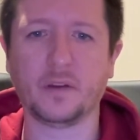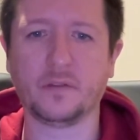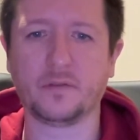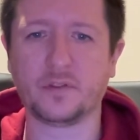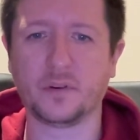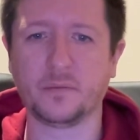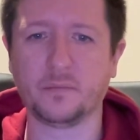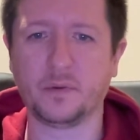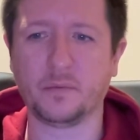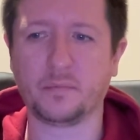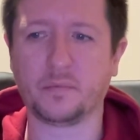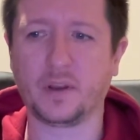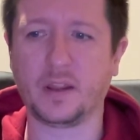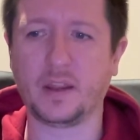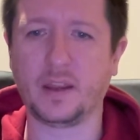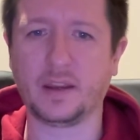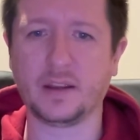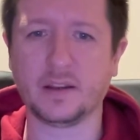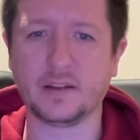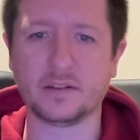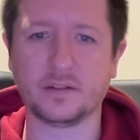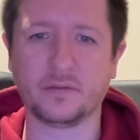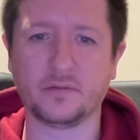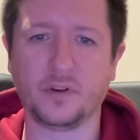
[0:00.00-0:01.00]
trumpet
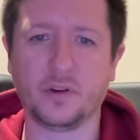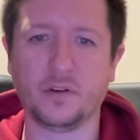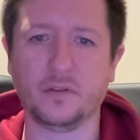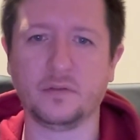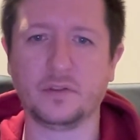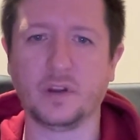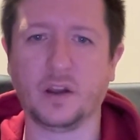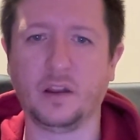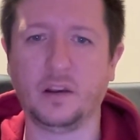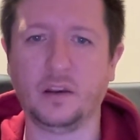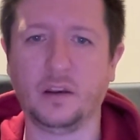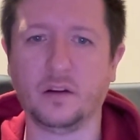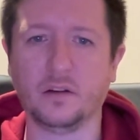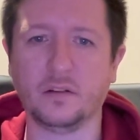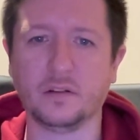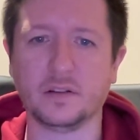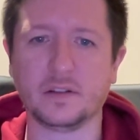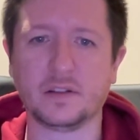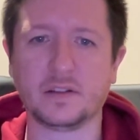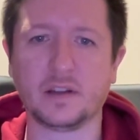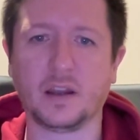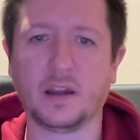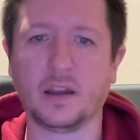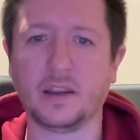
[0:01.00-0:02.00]
playing has evolved
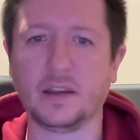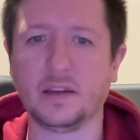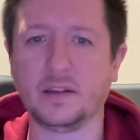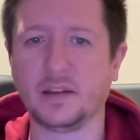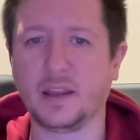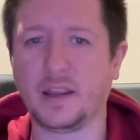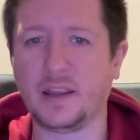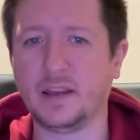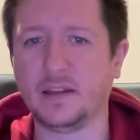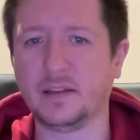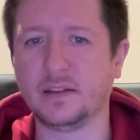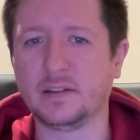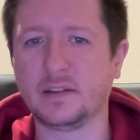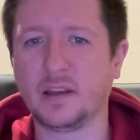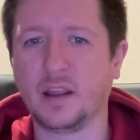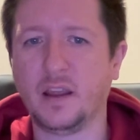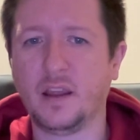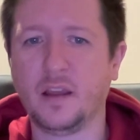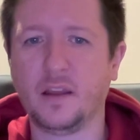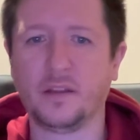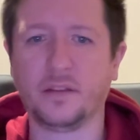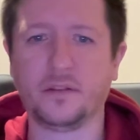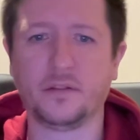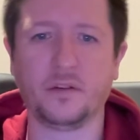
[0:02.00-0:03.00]
alongside his
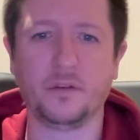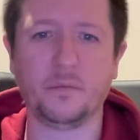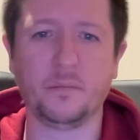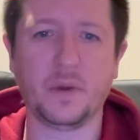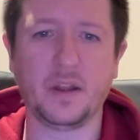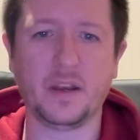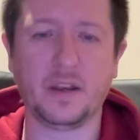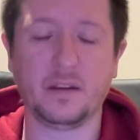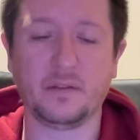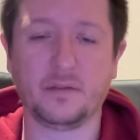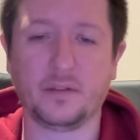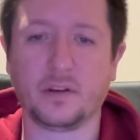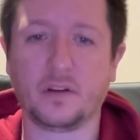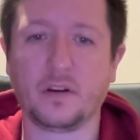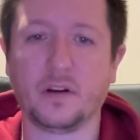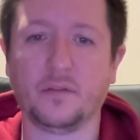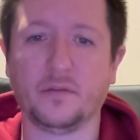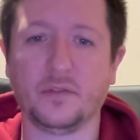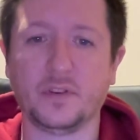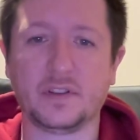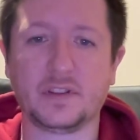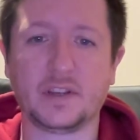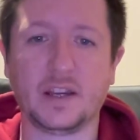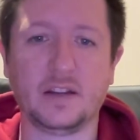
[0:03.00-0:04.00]
through many of the
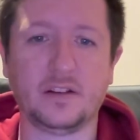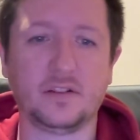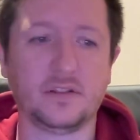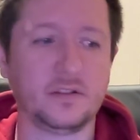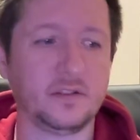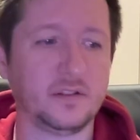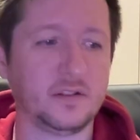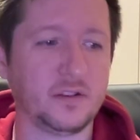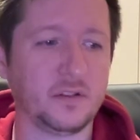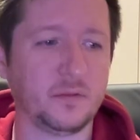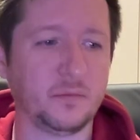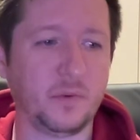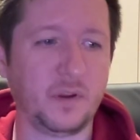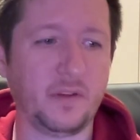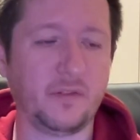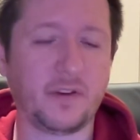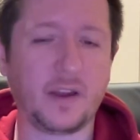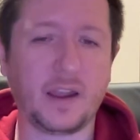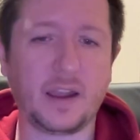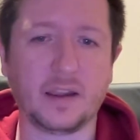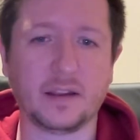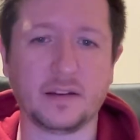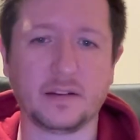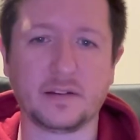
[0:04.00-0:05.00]
conversations that
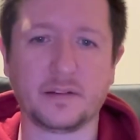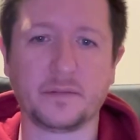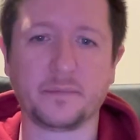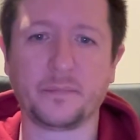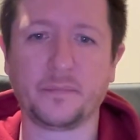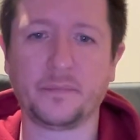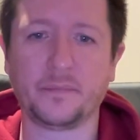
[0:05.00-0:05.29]
we've had.